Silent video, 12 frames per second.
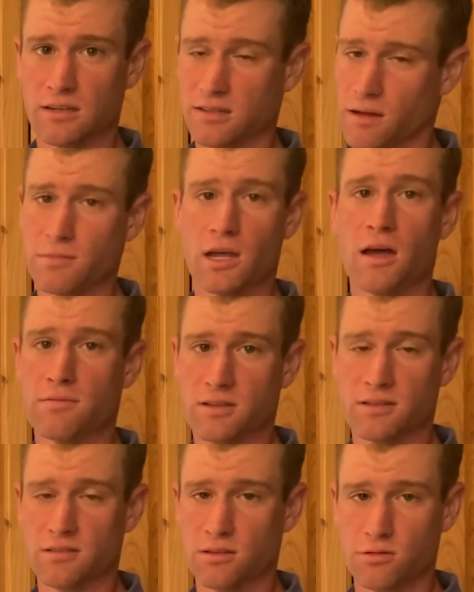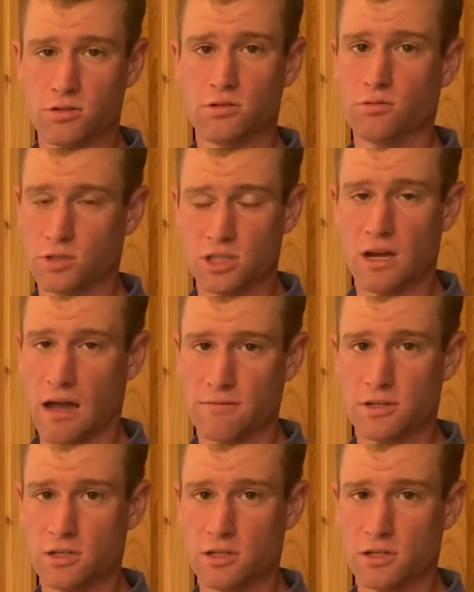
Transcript: Sometimes you do what you have to